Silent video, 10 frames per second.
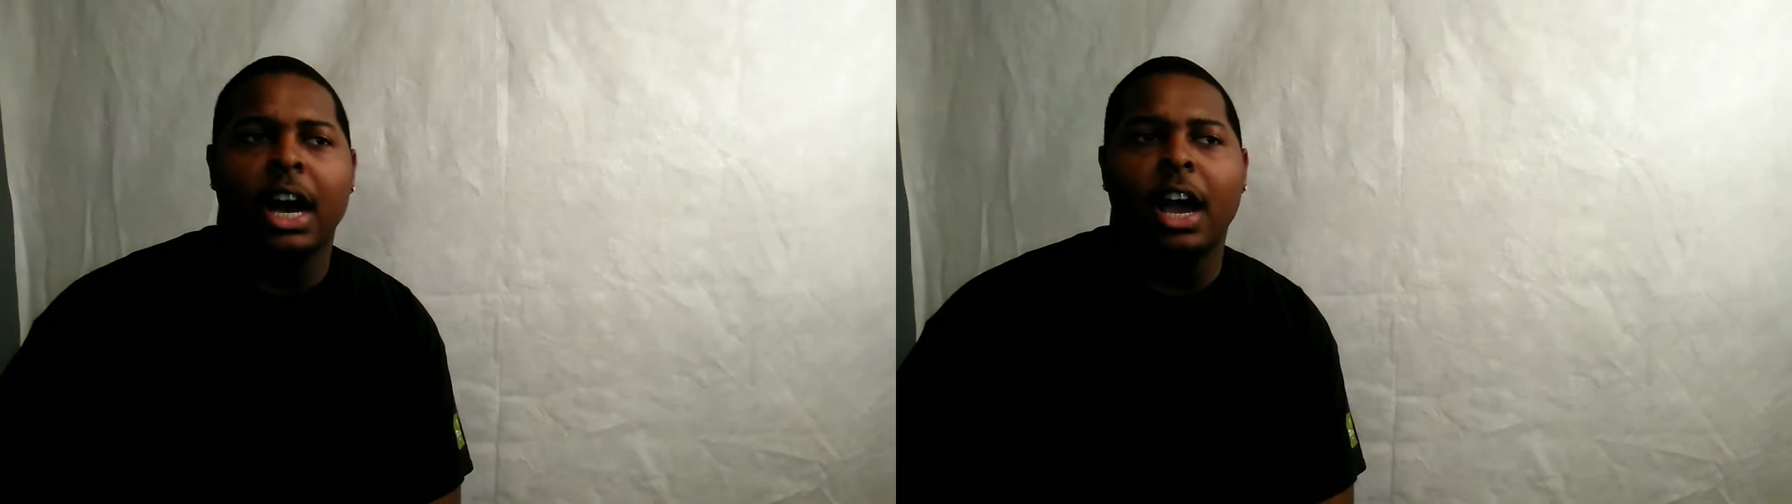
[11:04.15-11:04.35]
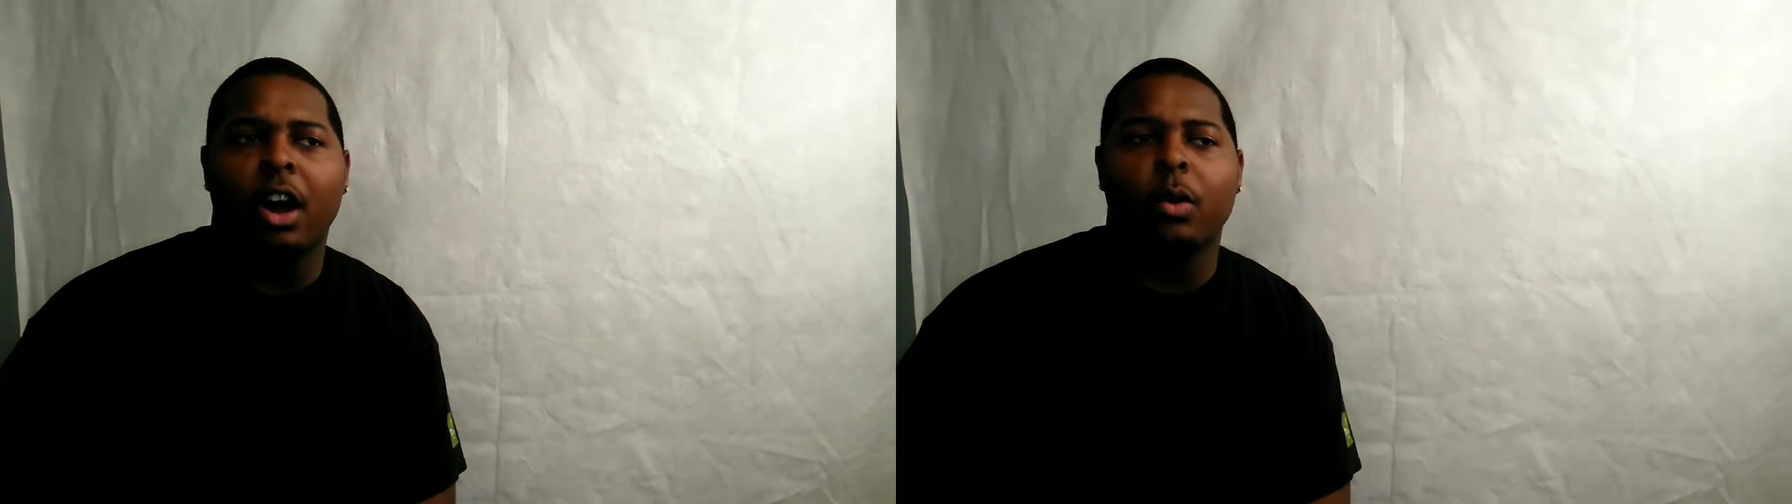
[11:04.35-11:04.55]

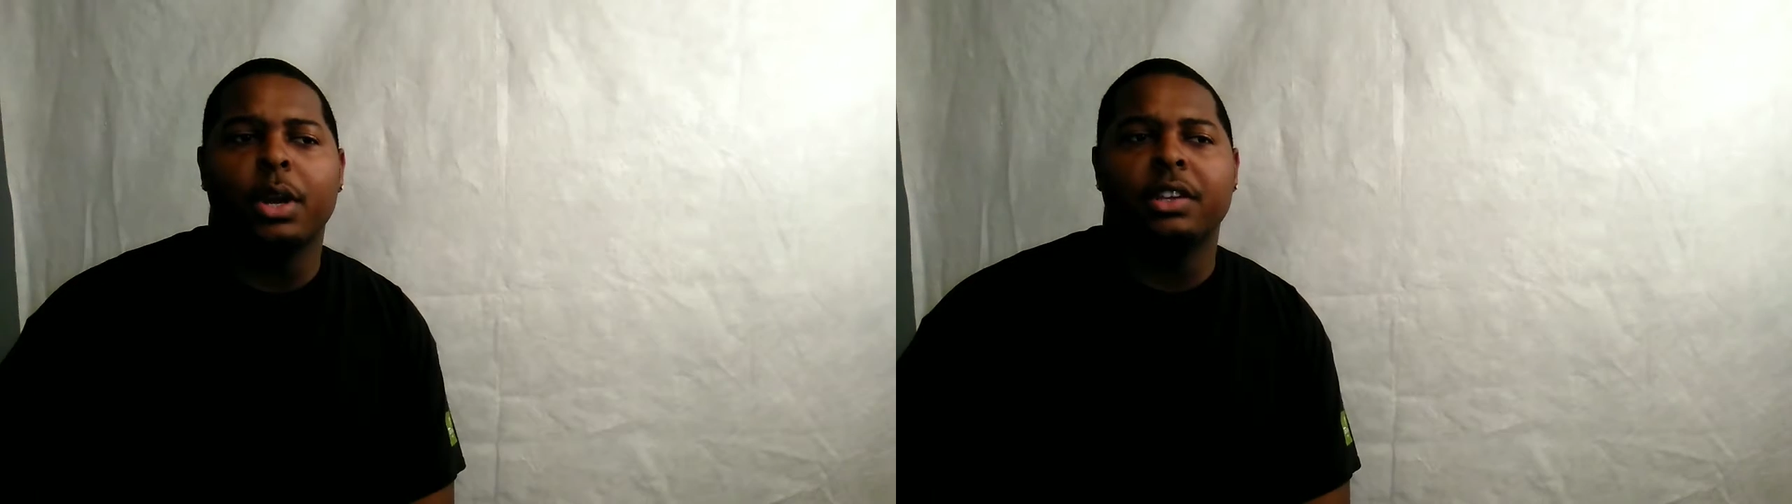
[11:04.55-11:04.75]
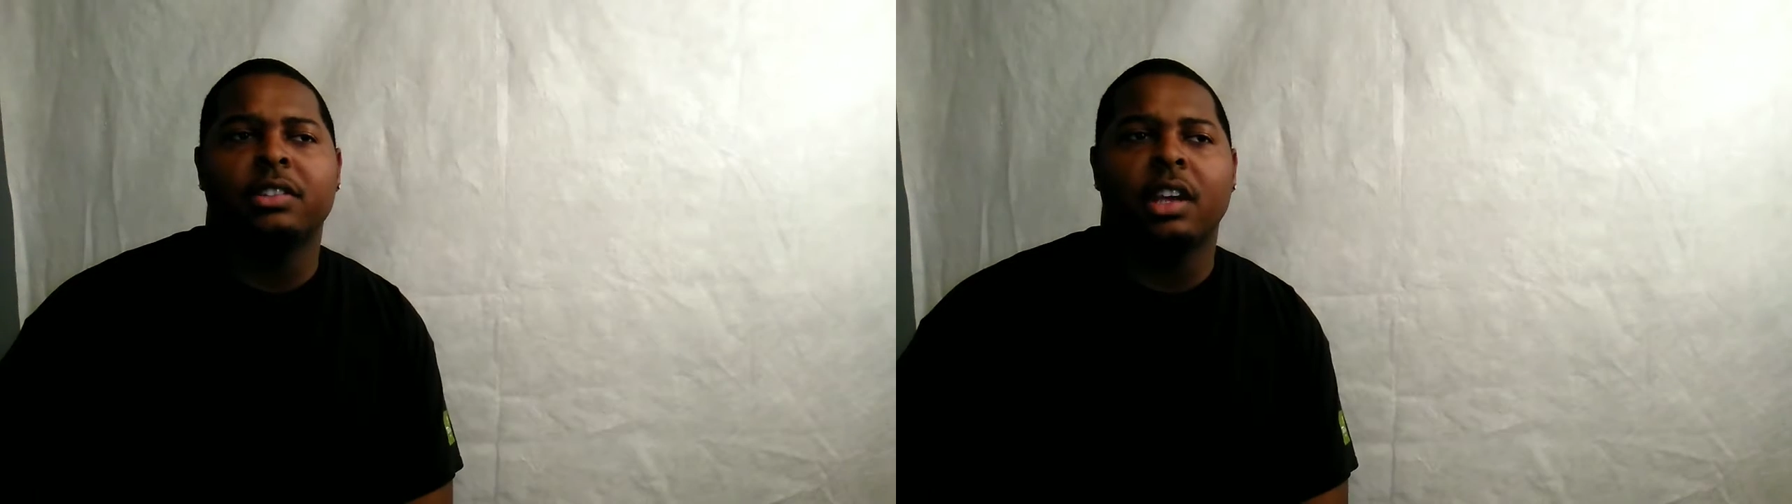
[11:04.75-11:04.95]
I
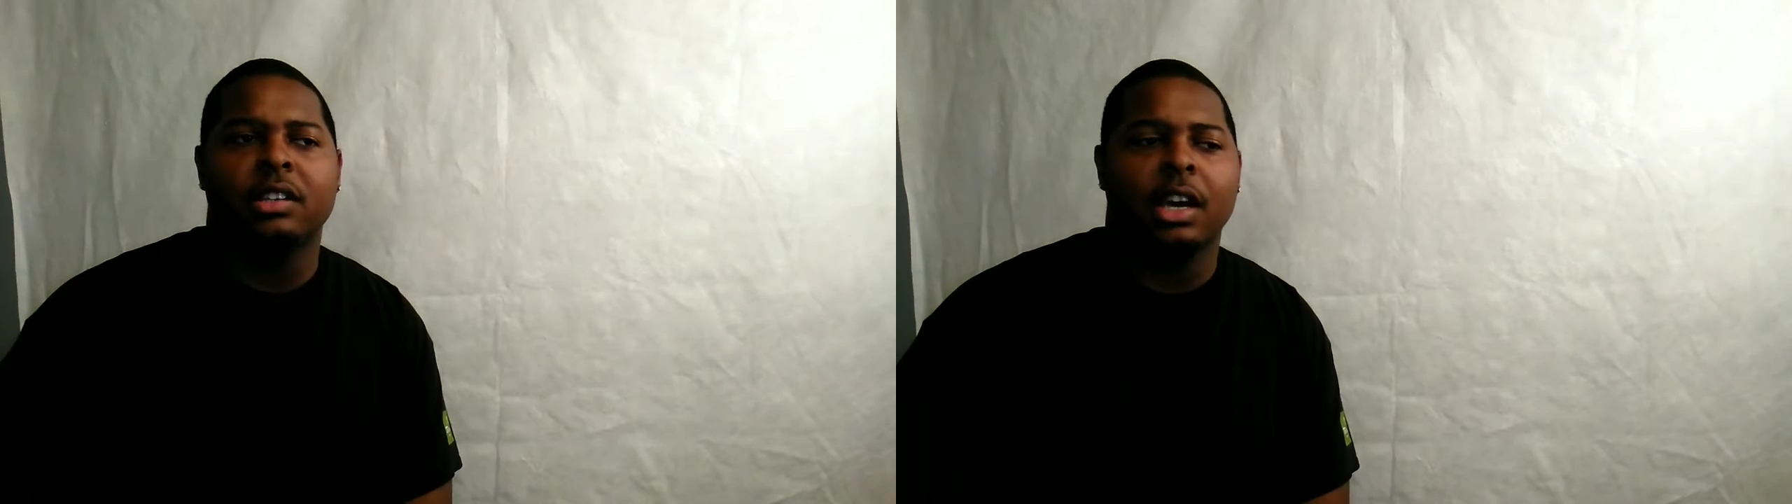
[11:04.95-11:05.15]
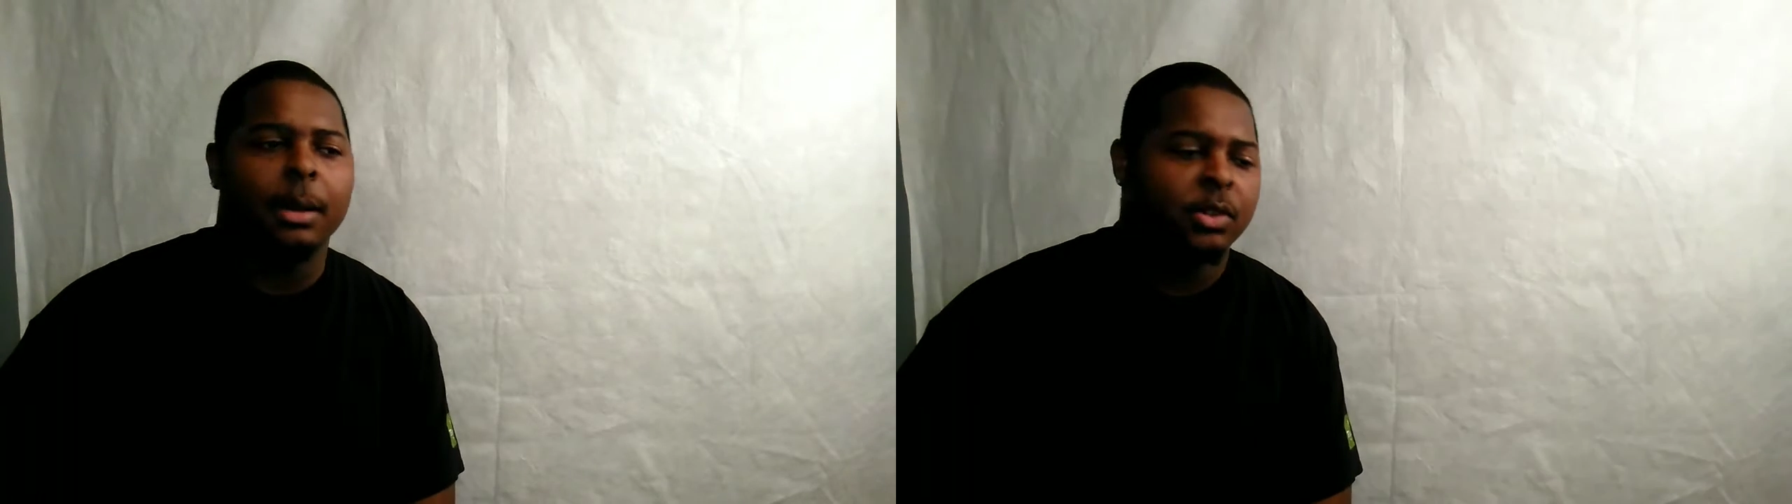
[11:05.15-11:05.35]
always
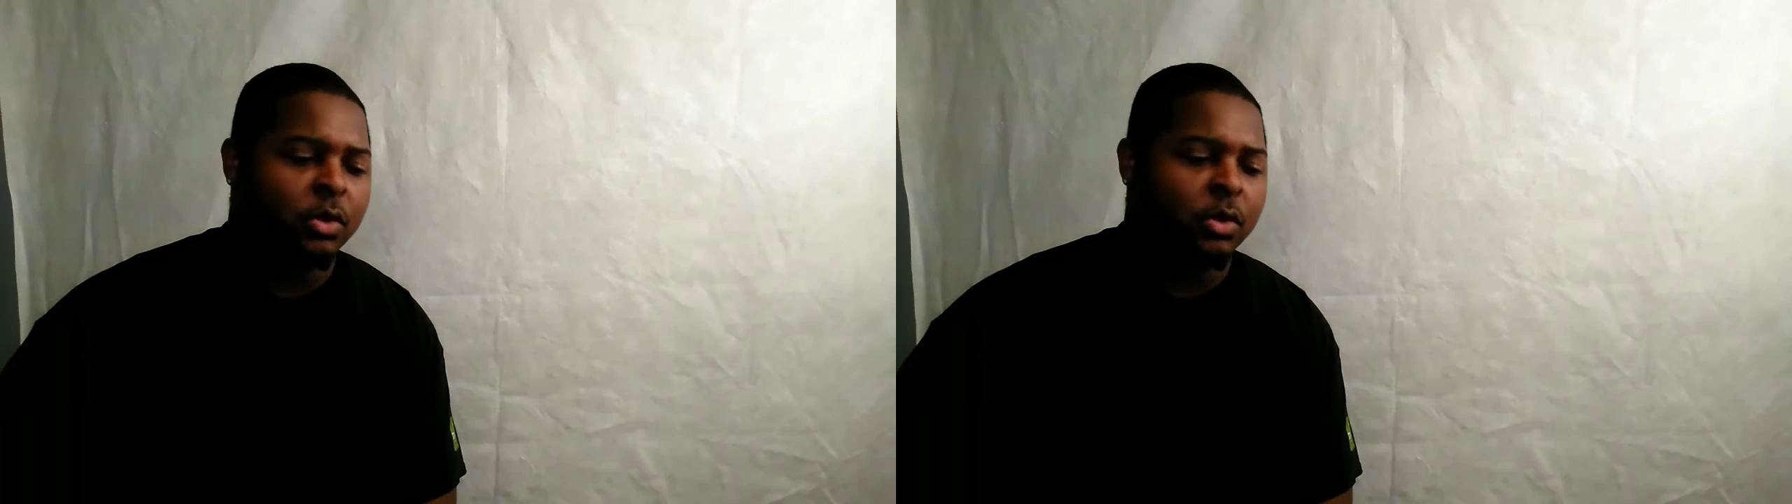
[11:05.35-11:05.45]
take time